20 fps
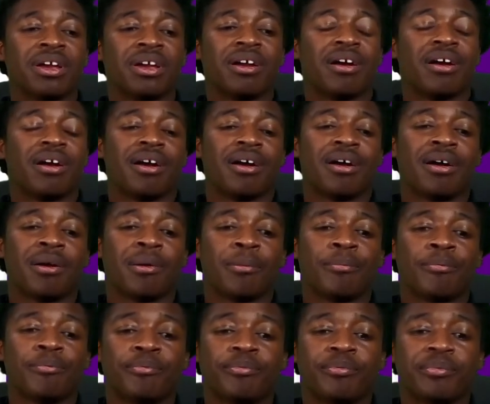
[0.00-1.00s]

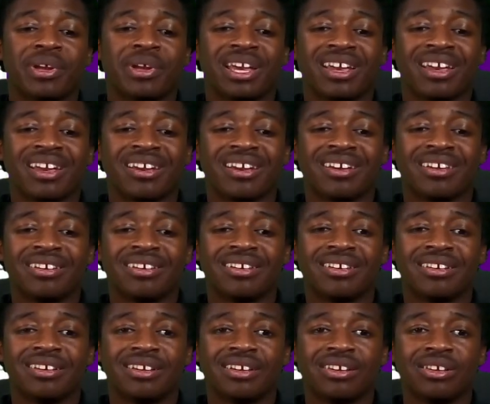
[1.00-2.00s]
and,
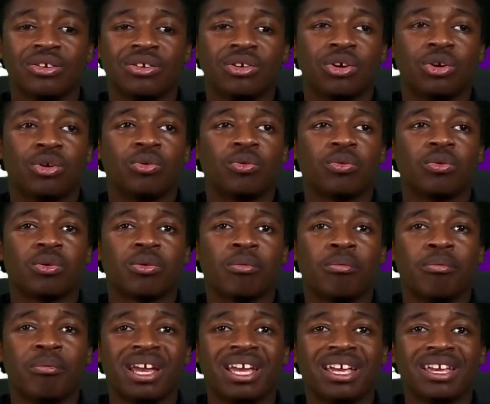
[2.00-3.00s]
you know,
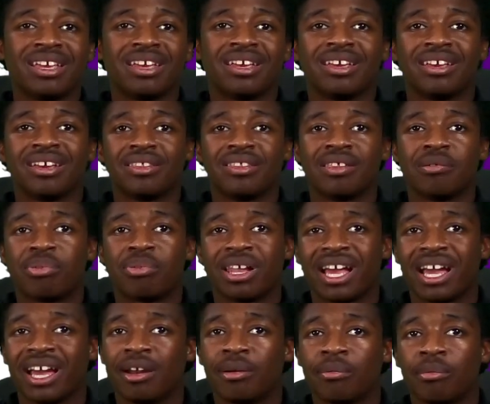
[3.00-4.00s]
making the
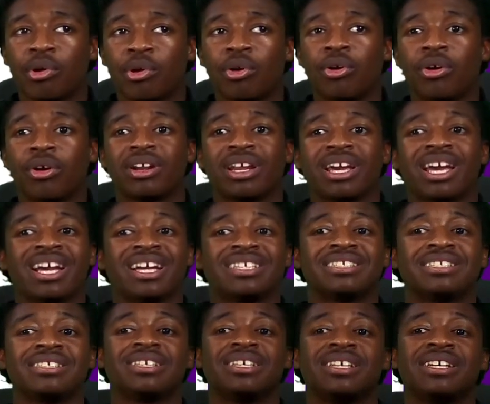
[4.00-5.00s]
Platinum card
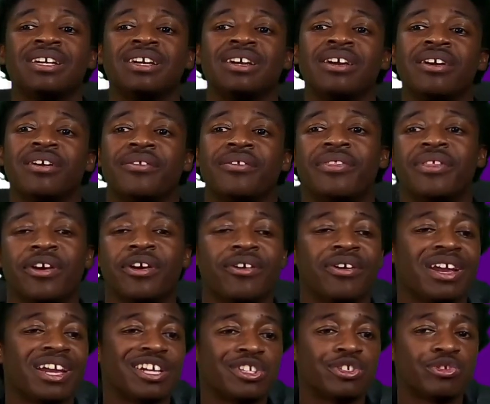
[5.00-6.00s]
actually their
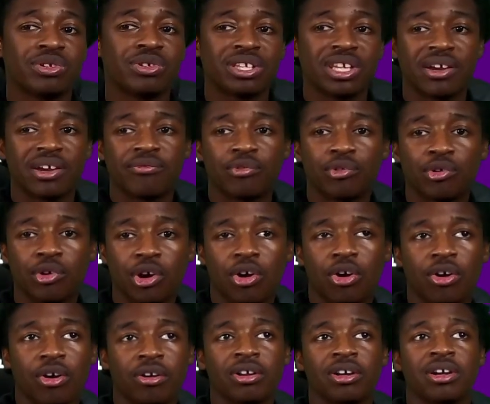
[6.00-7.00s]
entry level
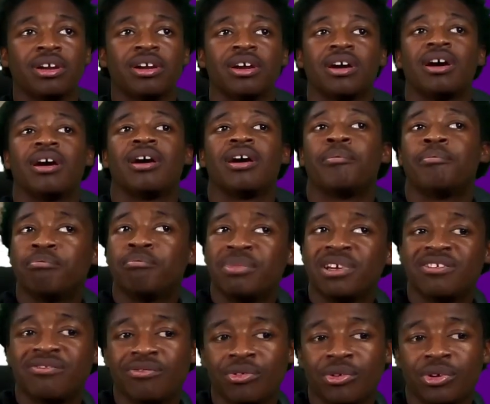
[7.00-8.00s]
card.
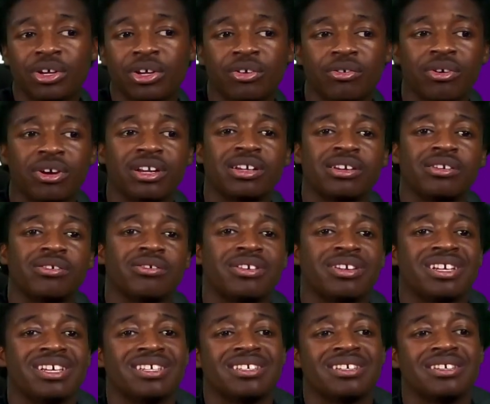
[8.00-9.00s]
Midflorida Credit Union
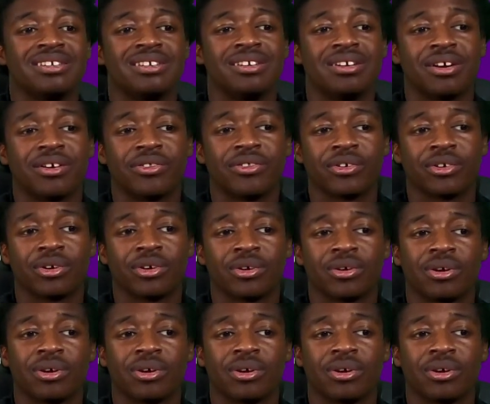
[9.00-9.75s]
is another